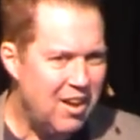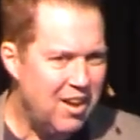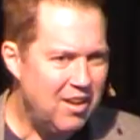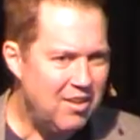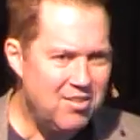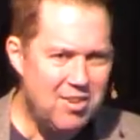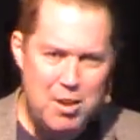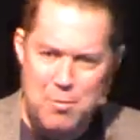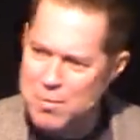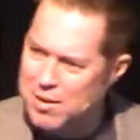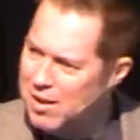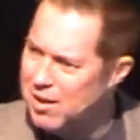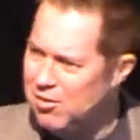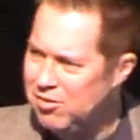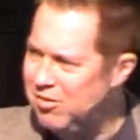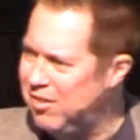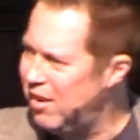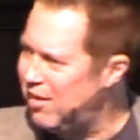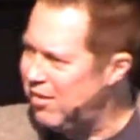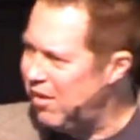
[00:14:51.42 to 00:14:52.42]
Does anybody
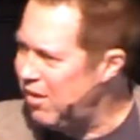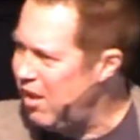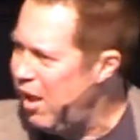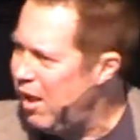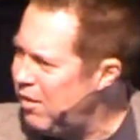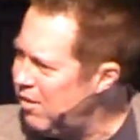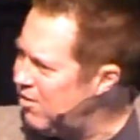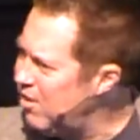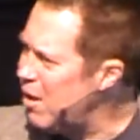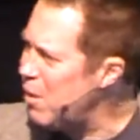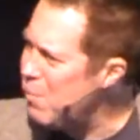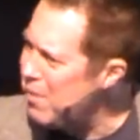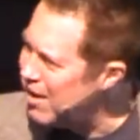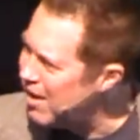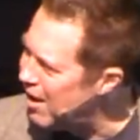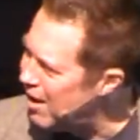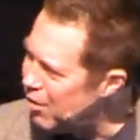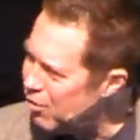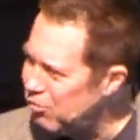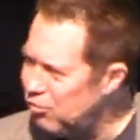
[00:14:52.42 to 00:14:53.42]
else get the, does anybody
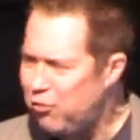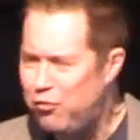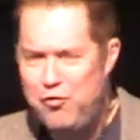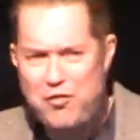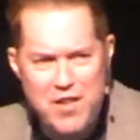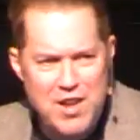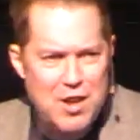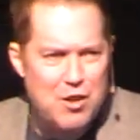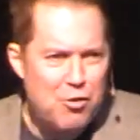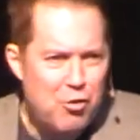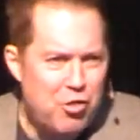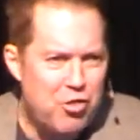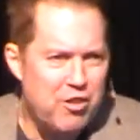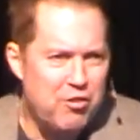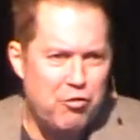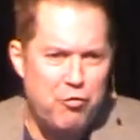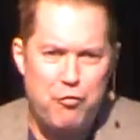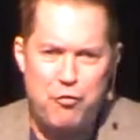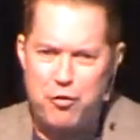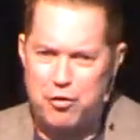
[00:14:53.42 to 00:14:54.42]
else feel
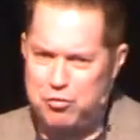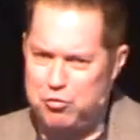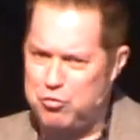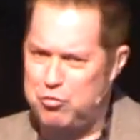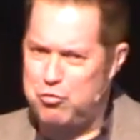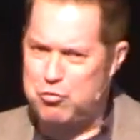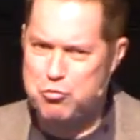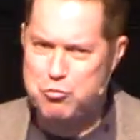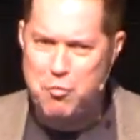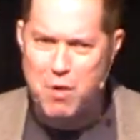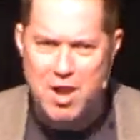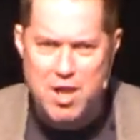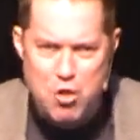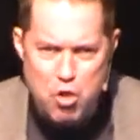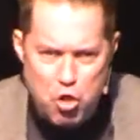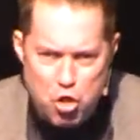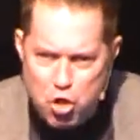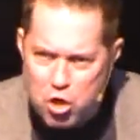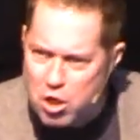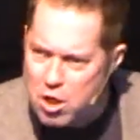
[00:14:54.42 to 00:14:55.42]
this
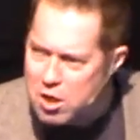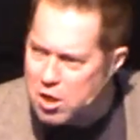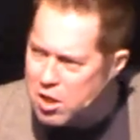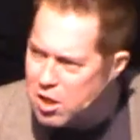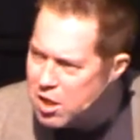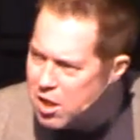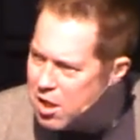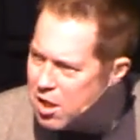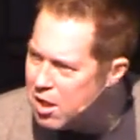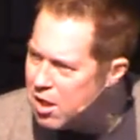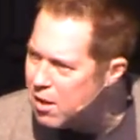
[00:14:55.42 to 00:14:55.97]
frustration